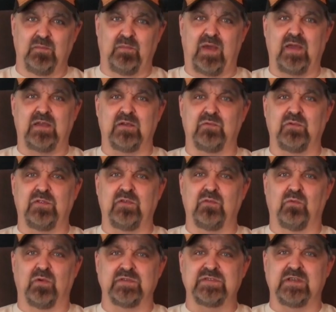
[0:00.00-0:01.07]
Back here with
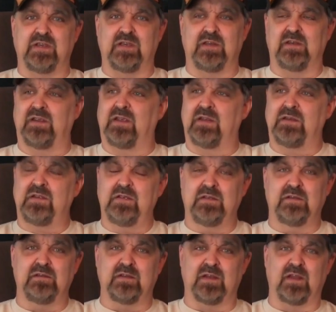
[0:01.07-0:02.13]
you once again in
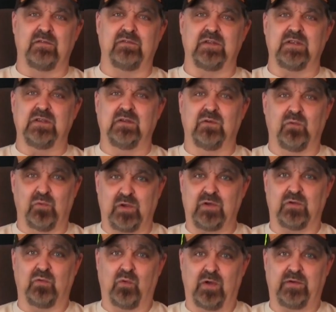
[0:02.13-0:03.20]
the lovely
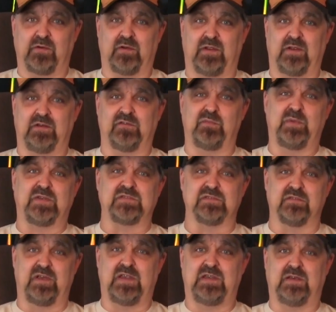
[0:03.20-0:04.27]
winter wonderland of
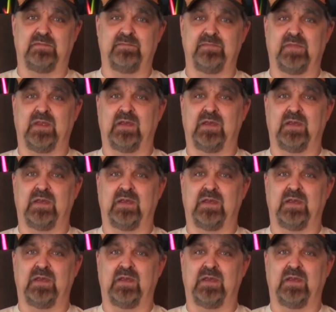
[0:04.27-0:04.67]
Pennsylvania.